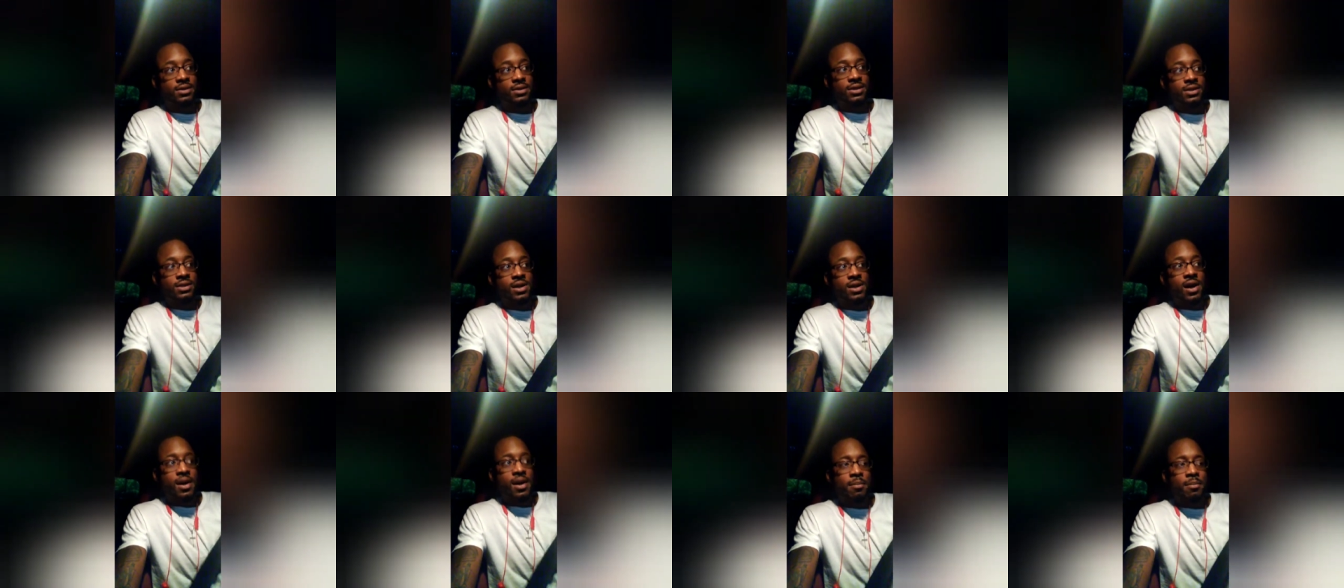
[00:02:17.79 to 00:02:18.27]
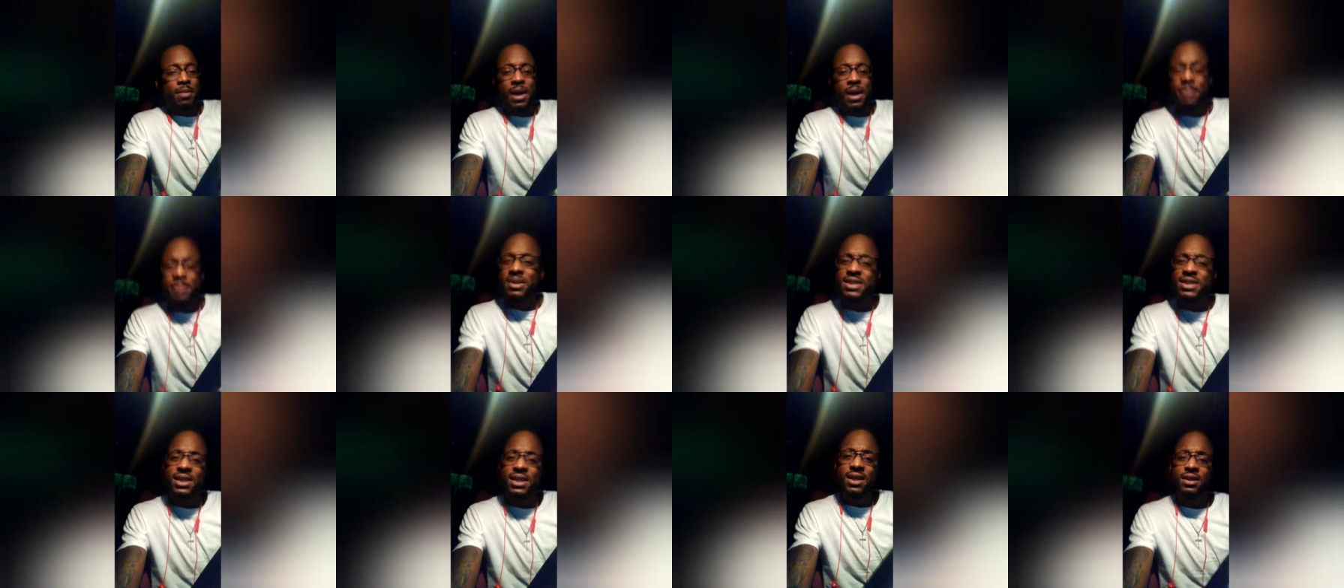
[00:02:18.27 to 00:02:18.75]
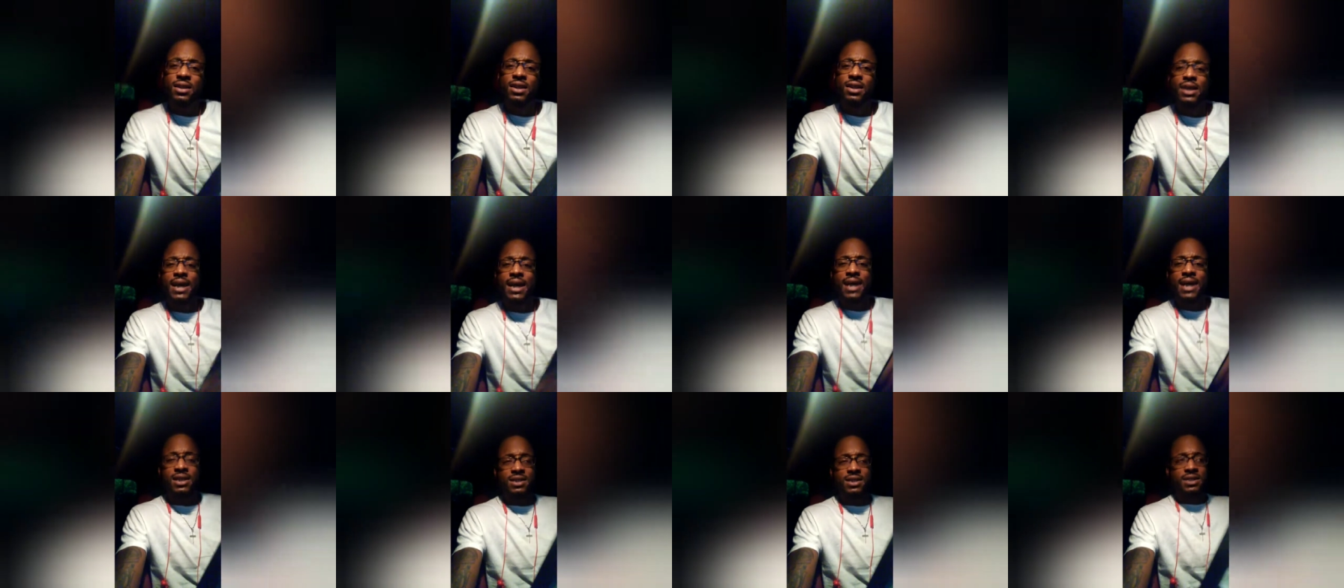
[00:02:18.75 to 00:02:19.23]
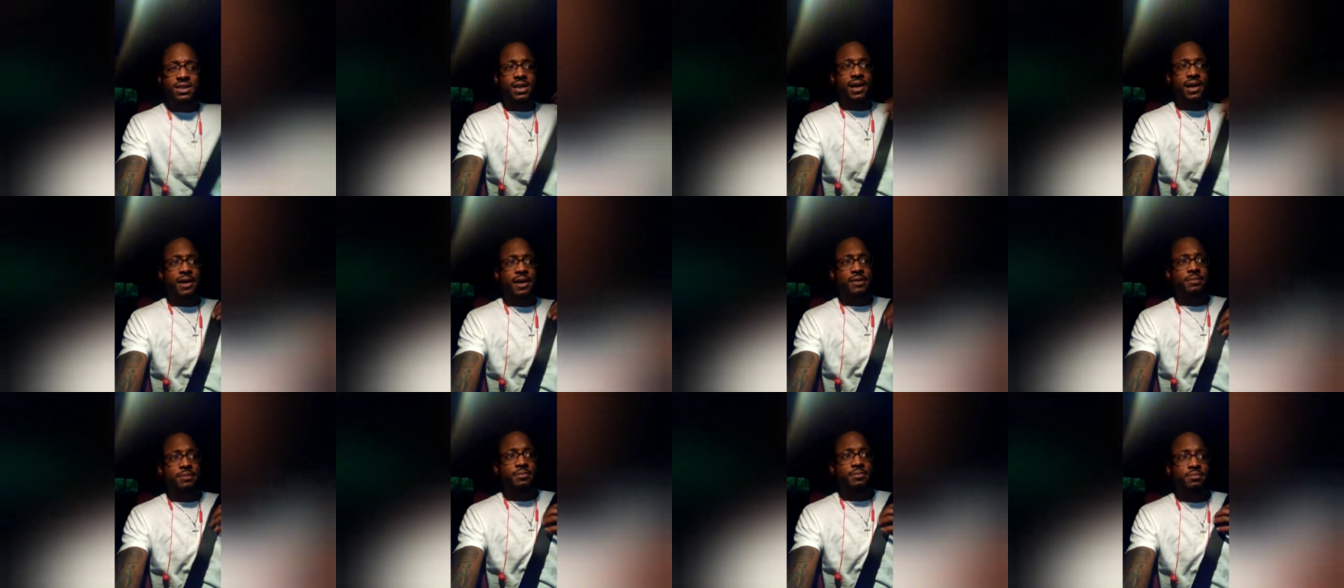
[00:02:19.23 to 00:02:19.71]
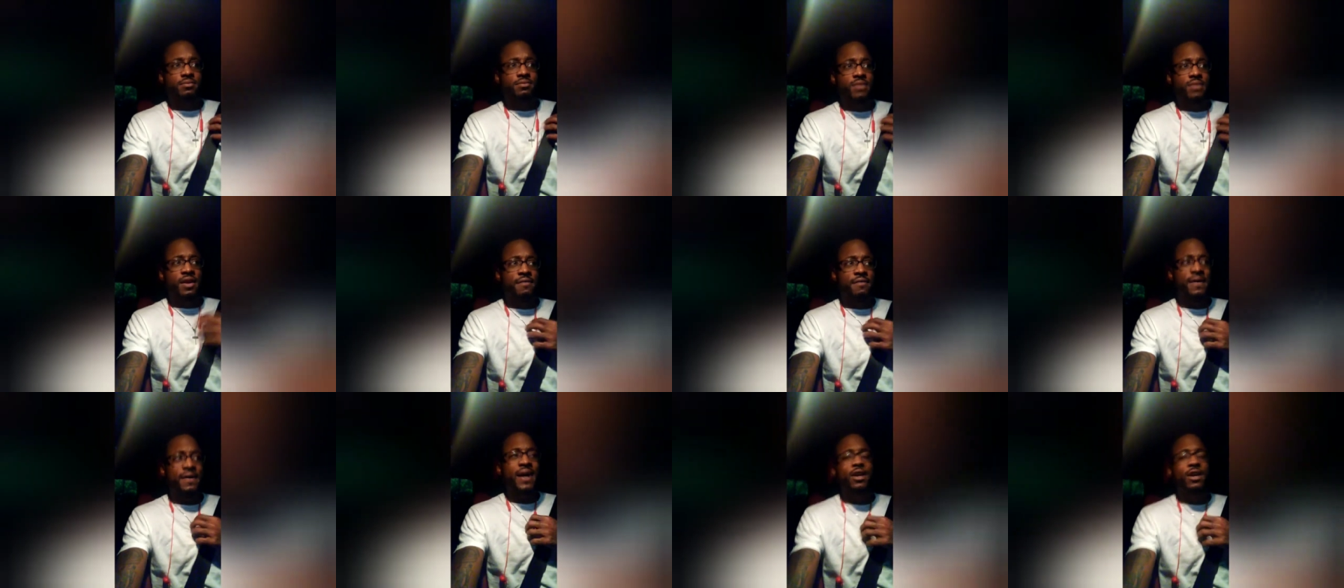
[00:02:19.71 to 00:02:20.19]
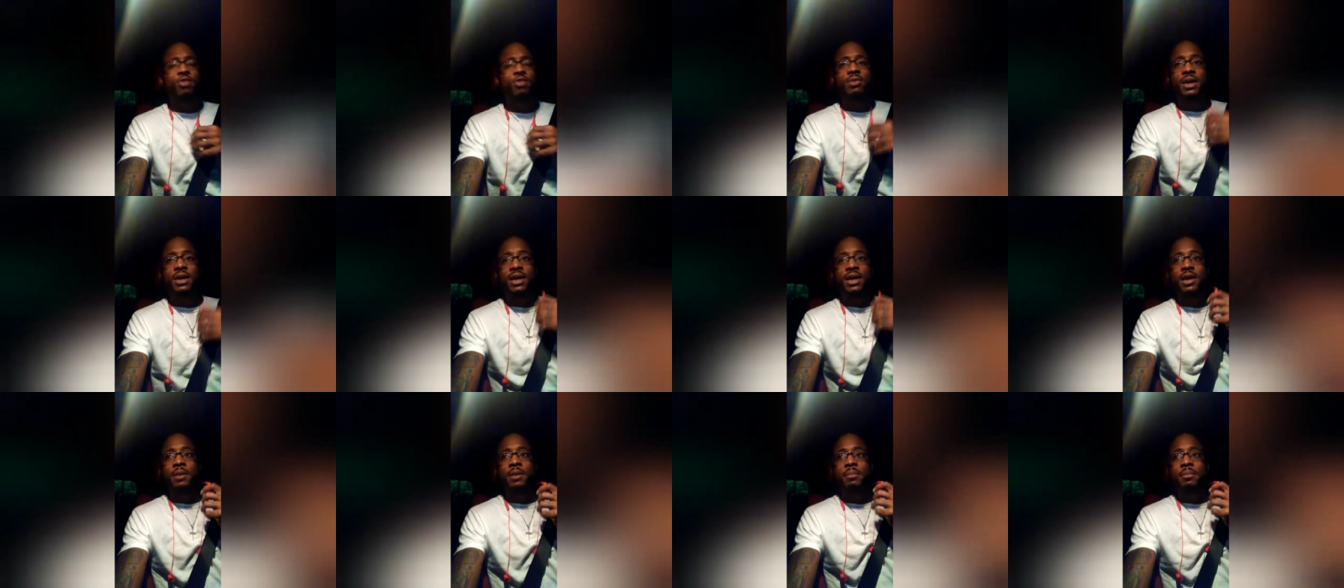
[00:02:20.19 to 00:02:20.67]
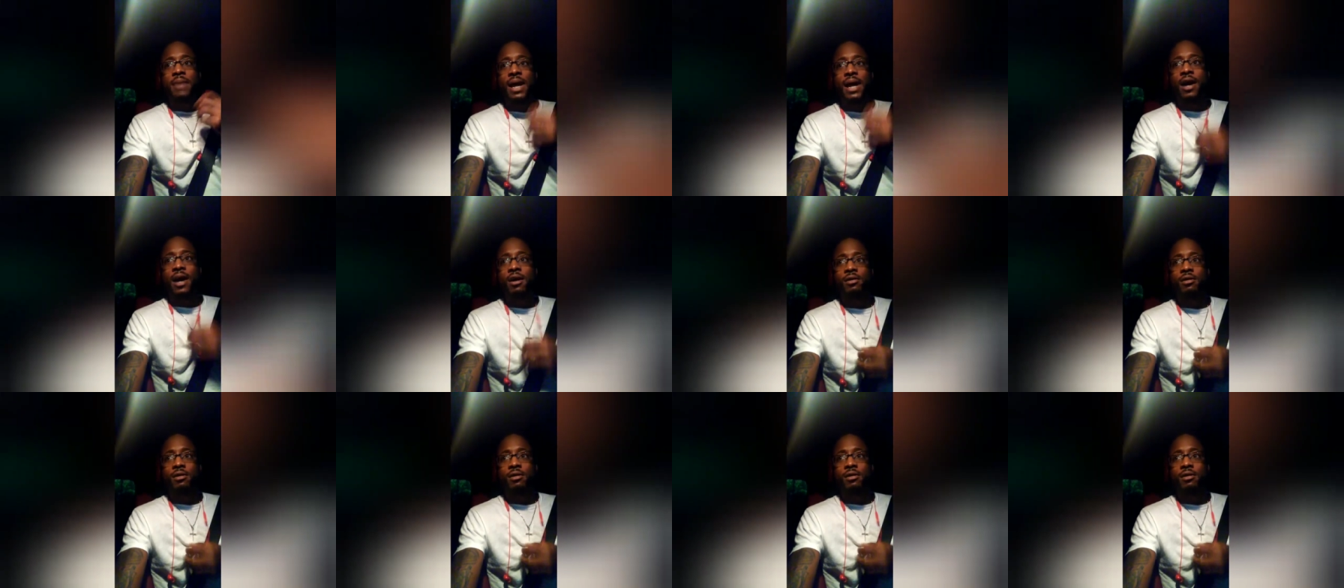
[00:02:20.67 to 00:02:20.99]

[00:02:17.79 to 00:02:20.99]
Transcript: made me sit and look at it as like, if I don't get up now,